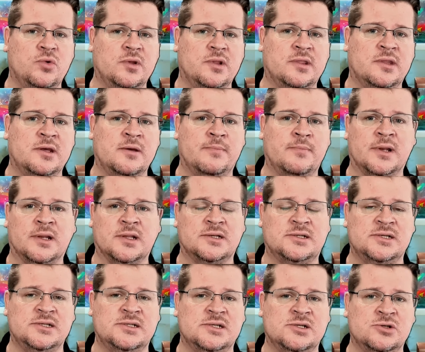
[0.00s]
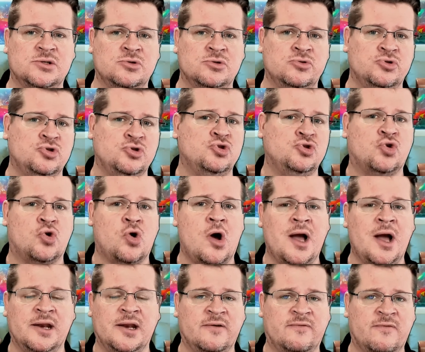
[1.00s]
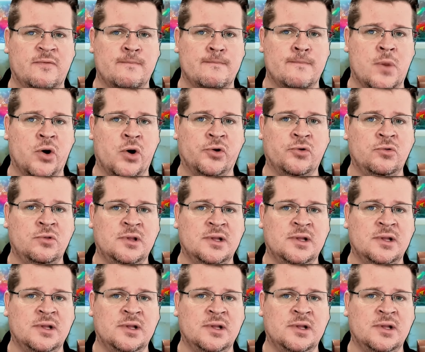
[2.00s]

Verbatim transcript: the ability to try a different model